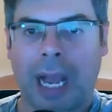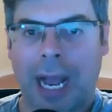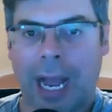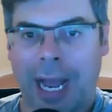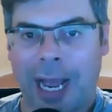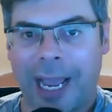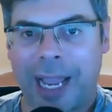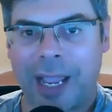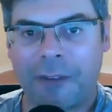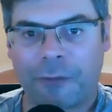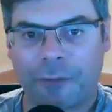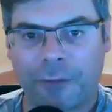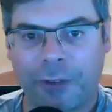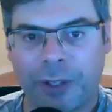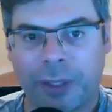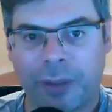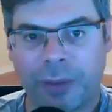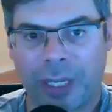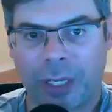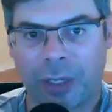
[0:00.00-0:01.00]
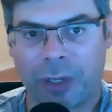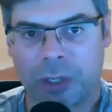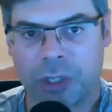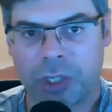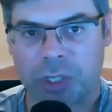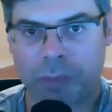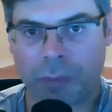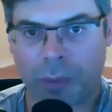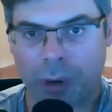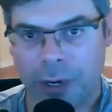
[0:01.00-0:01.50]
I feel that you're
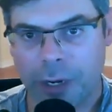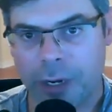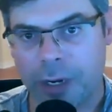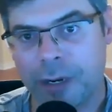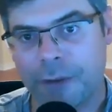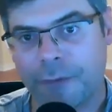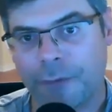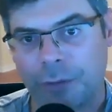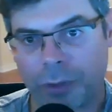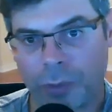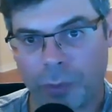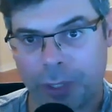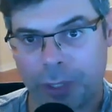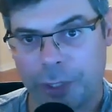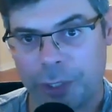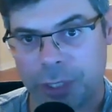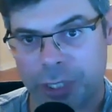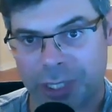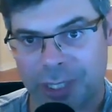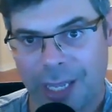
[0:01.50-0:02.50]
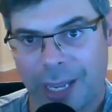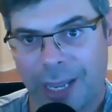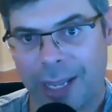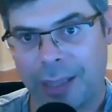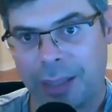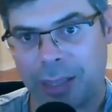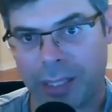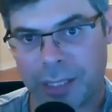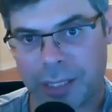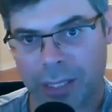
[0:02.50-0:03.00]
smart enough to
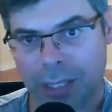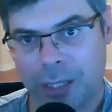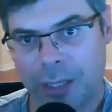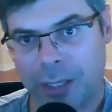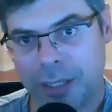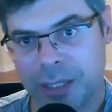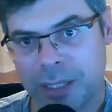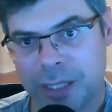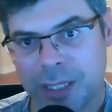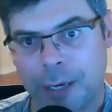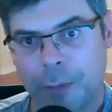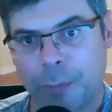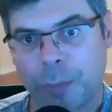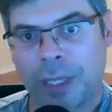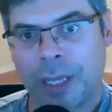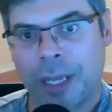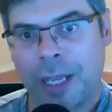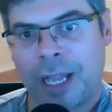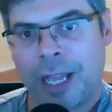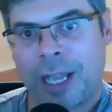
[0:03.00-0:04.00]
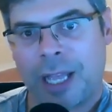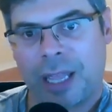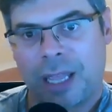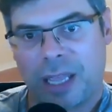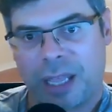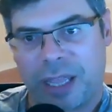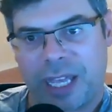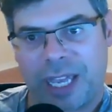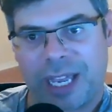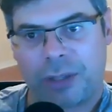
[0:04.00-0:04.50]
understand this concept.
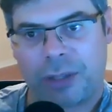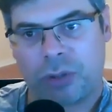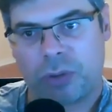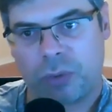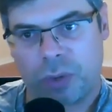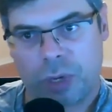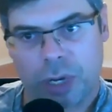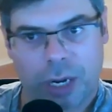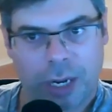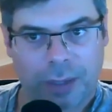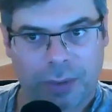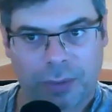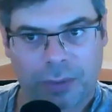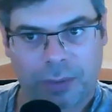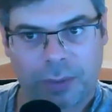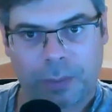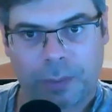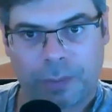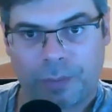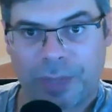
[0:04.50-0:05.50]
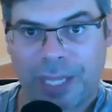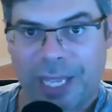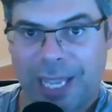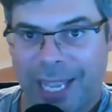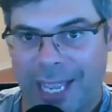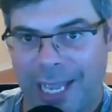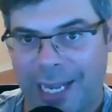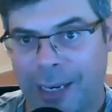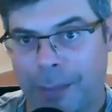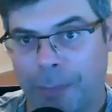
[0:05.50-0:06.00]
They do not.
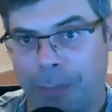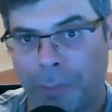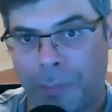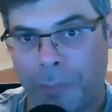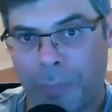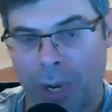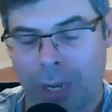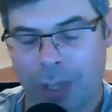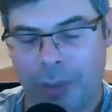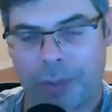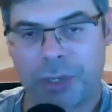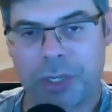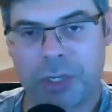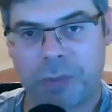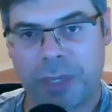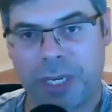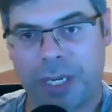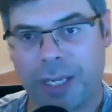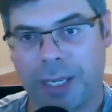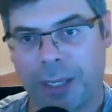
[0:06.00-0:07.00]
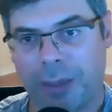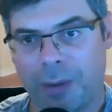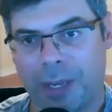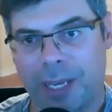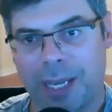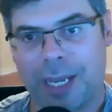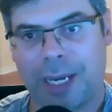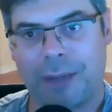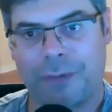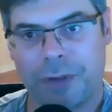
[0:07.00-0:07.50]
And it bothers me like you
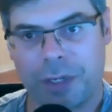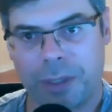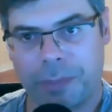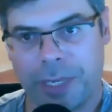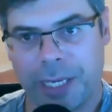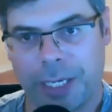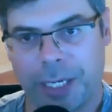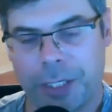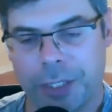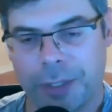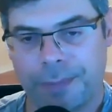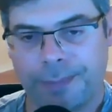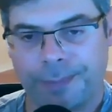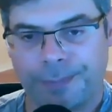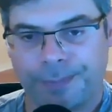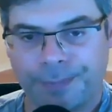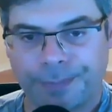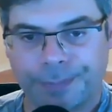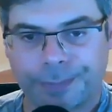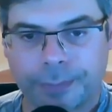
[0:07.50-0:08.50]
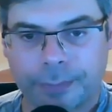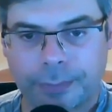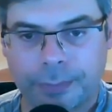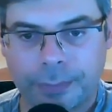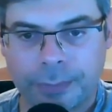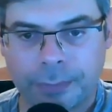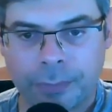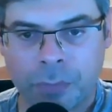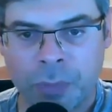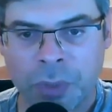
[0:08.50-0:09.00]
can't even imagine.
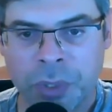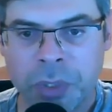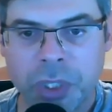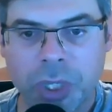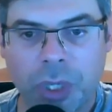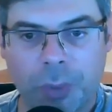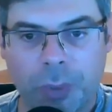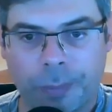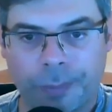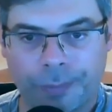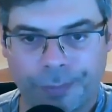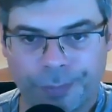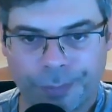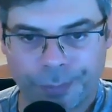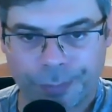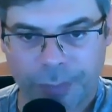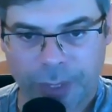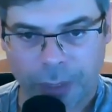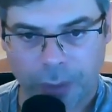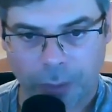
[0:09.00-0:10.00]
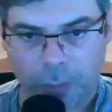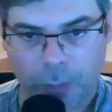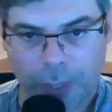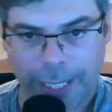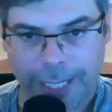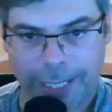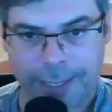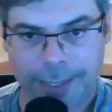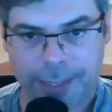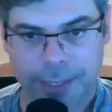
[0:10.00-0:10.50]
So
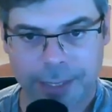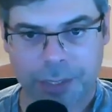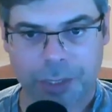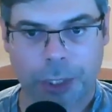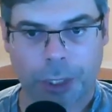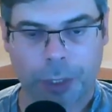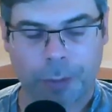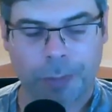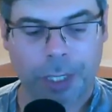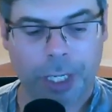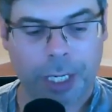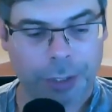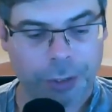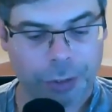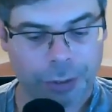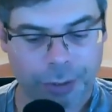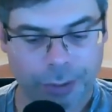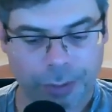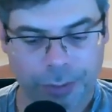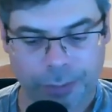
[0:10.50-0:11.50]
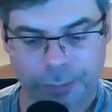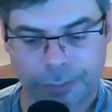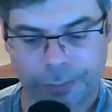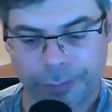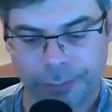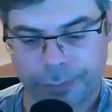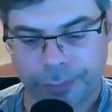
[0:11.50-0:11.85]
why is this term not true?